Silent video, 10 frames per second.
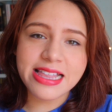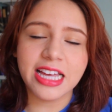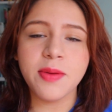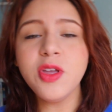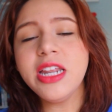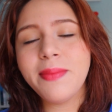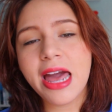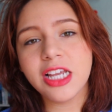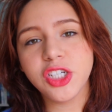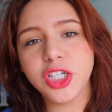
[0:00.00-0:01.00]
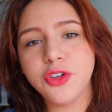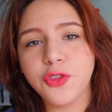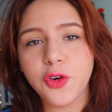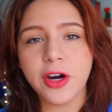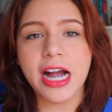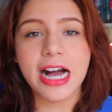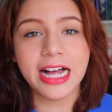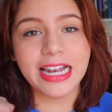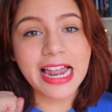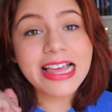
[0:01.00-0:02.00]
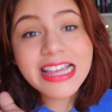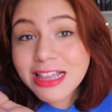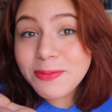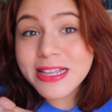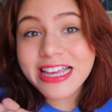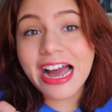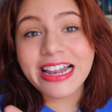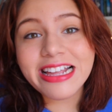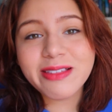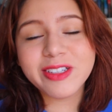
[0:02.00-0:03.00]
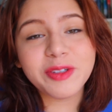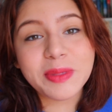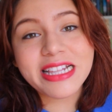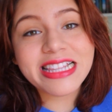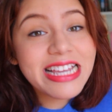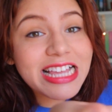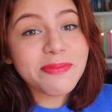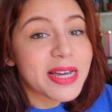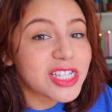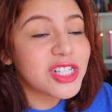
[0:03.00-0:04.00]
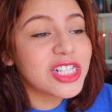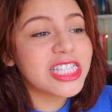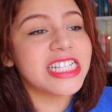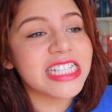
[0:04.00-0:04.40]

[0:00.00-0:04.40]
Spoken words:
as a community manager for Las Especiales, which means the specials.